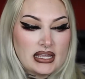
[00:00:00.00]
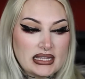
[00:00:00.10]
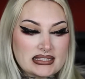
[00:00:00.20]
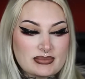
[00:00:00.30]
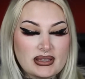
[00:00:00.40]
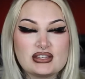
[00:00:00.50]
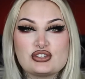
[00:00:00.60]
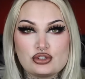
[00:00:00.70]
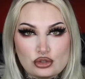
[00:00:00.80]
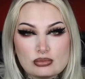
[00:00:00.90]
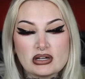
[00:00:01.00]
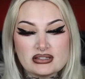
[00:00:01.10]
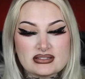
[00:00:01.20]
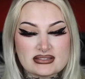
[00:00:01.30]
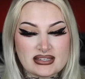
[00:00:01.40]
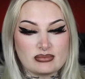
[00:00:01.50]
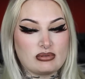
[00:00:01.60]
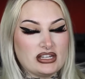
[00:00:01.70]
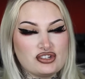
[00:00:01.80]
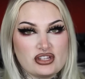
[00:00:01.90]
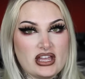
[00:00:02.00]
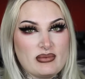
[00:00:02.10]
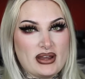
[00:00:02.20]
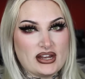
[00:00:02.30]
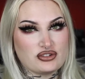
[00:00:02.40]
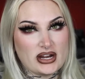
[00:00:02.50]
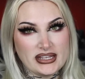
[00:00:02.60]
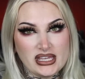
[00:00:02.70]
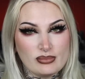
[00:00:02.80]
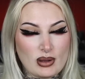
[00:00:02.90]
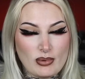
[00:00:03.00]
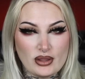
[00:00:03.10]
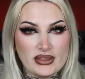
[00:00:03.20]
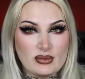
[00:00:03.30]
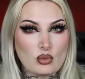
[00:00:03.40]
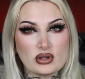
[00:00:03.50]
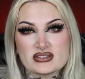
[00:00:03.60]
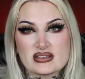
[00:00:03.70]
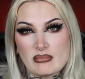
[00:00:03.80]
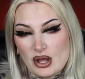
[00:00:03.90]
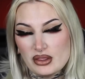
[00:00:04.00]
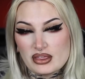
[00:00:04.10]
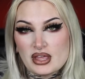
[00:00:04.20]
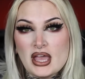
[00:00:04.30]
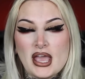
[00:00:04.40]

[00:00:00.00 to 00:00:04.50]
It's been 2 months since I bleached them, and I try to keep up on them once a month,